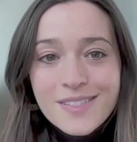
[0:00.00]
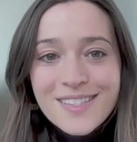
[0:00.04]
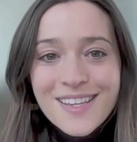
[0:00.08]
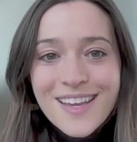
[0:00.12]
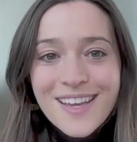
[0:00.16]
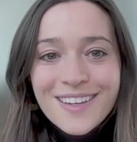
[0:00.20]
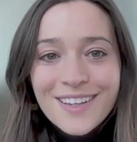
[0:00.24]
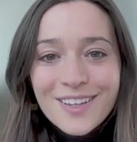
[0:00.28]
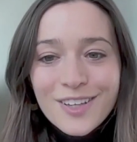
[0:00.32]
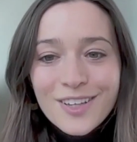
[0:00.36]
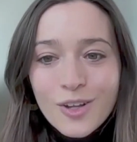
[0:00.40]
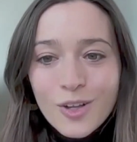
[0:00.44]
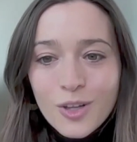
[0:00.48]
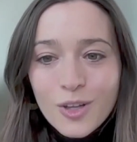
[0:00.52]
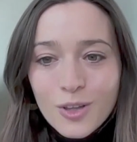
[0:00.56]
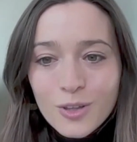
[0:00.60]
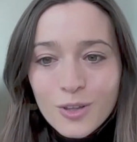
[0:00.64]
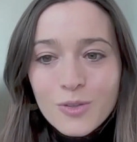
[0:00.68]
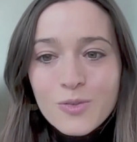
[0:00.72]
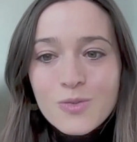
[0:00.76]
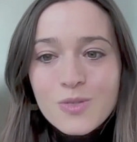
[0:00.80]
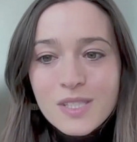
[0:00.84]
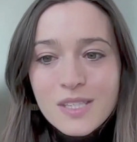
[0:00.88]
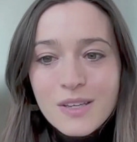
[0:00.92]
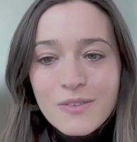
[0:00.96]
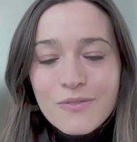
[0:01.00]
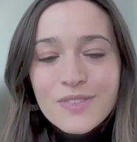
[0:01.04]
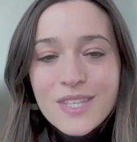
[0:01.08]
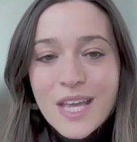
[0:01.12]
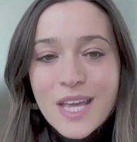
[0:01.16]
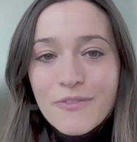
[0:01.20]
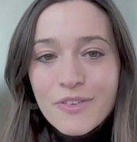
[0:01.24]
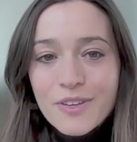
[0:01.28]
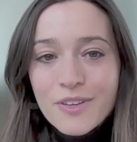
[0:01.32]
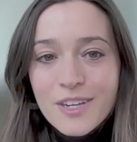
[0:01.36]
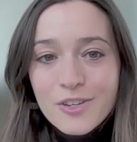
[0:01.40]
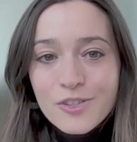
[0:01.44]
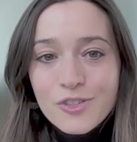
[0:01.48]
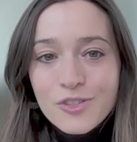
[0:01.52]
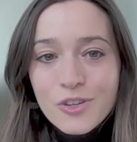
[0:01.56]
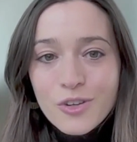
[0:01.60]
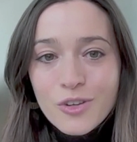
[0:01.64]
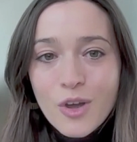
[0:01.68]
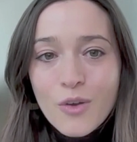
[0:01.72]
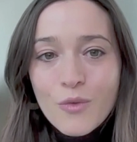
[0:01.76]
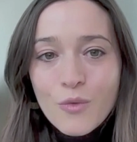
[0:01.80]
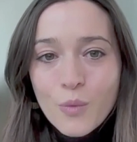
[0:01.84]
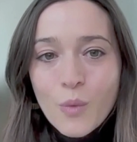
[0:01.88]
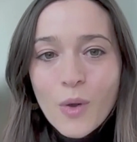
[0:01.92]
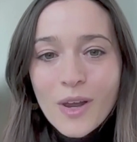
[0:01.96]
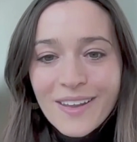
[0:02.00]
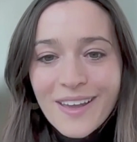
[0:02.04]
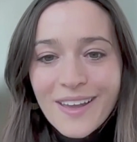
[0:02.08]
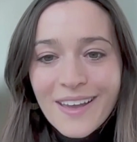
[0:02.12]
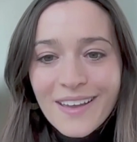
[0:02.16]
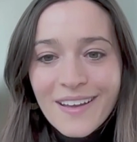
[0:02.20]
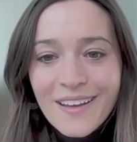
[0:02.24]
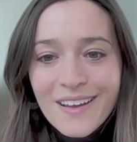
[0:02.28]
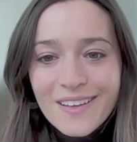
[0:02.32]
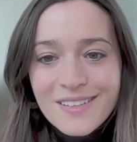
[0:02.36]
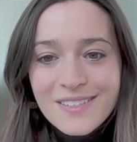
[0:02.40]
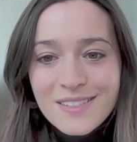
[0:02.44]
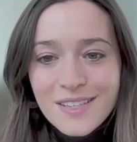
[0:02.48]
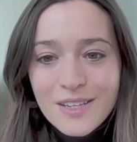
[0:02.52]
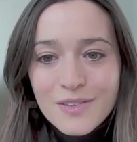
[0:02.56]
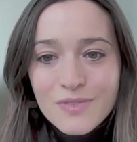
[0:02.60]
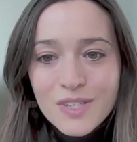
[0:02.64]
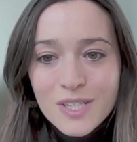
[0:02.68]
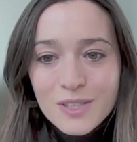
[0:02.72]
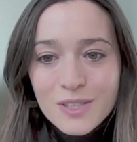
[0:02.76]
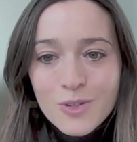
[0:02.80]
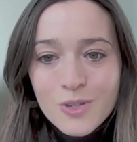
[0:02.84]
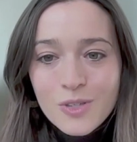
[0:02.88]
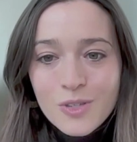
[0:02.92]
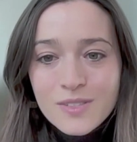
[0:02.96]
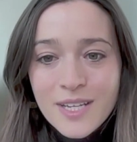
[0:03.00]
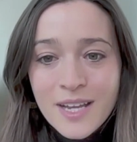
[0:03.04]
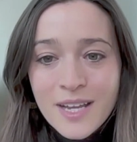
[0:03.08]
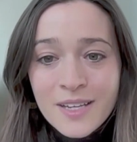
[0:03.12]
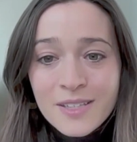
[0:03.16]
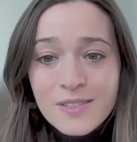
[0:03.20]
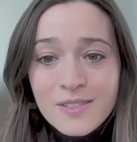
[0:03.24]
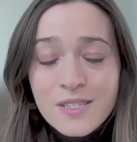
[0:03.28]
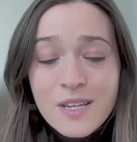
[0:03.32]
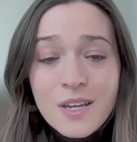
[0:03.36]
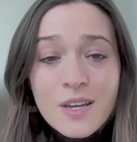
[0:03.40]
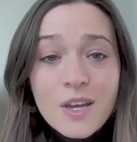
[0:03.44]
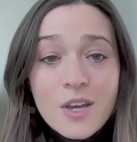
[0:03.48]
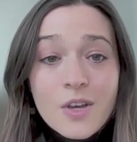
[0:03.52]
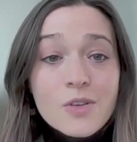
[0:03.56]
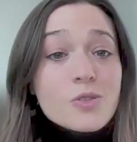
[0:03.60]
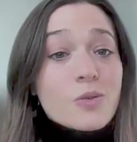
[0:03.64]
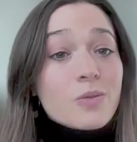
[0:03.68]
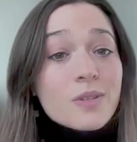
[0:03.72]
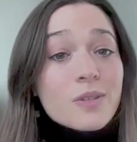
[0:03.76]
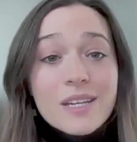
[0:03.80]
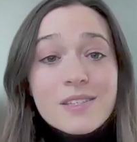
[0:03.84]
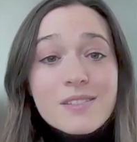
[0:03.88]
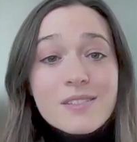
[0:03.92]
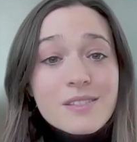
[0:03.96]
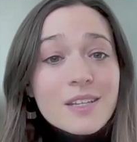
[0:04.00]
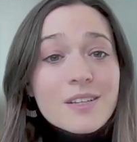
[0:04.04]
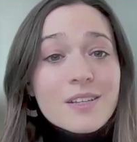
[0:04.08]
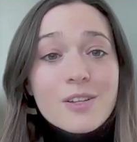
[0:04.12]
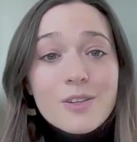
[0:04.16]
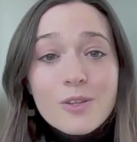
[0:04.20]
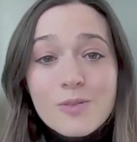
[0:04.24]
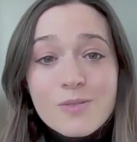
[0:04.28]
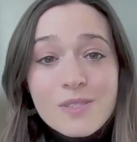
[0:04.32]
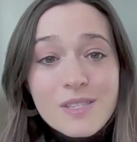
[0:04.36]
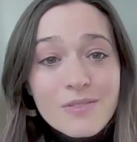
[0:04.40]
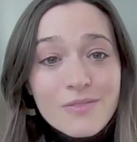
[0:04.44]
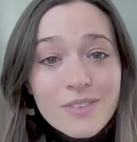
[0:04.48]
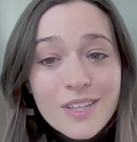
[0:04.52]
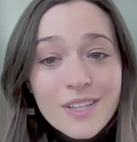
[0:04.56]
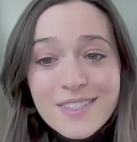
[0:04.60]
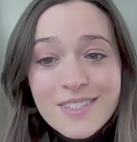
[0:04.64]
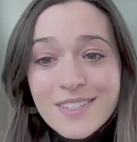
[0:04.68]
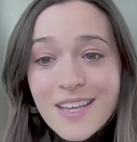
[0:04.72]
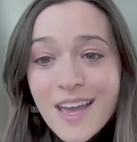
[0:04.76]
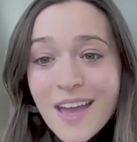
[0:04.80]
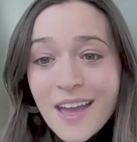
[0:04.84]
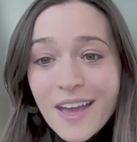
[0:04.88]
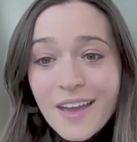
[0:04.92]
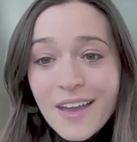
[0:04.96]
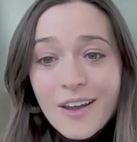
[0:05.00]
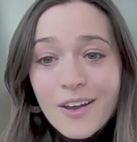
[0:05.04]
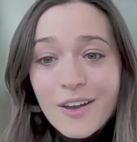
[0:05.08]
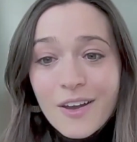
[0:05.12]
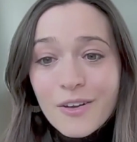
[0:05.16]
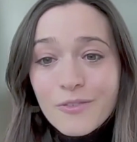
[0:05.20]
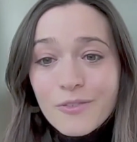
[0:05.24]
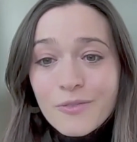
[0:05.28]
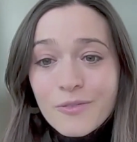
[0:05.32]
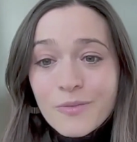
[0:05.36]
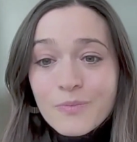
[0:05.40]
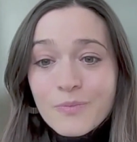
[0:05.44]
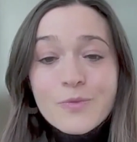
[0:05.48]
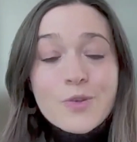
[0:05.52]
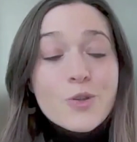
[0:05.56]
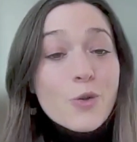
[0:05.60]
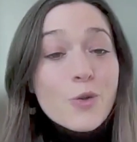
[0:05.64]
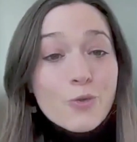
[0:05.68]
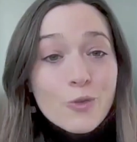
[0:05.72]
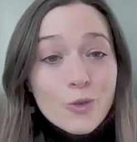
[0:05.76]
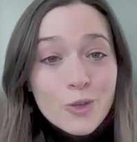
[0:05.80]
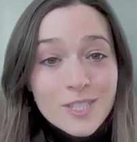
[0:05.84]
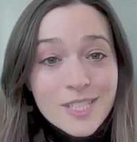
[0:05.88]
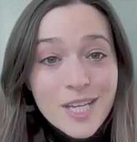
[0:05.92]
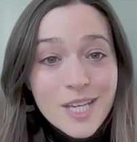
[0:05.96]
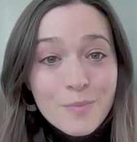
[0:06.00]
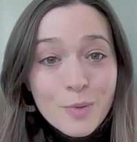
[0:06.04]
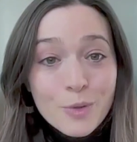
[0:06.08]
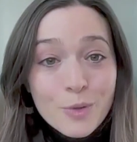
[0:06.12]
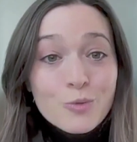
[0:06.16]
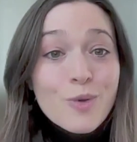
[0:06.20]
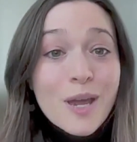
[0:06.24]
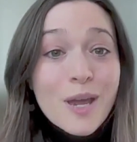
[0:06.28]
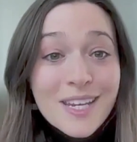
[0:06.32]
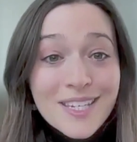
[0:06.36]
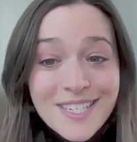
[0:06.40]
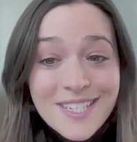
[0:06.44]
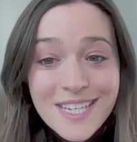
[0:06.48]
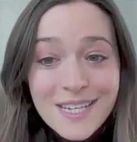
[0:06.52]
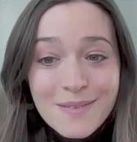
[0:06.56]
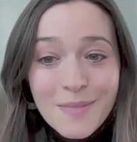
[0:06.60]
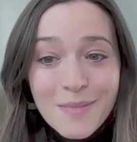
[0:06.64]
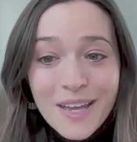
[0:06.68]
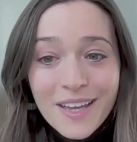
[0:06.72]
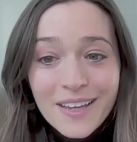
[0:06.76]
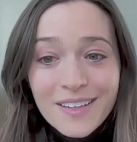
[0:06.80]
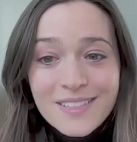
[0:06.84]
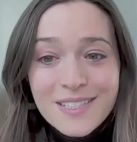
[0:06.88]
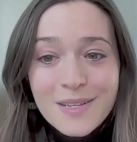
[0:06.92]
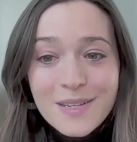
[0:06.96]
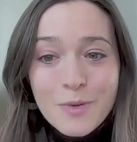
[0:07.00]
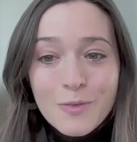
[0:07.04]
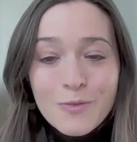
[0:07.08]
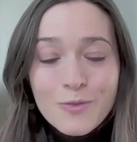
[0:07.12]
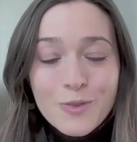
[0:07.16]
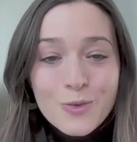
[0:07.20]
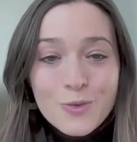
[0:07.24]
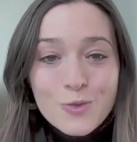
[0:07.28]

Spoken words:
and inclusive definition of what AI safety looks like. So yes, inclusive, let's say, for example, red teaming some of those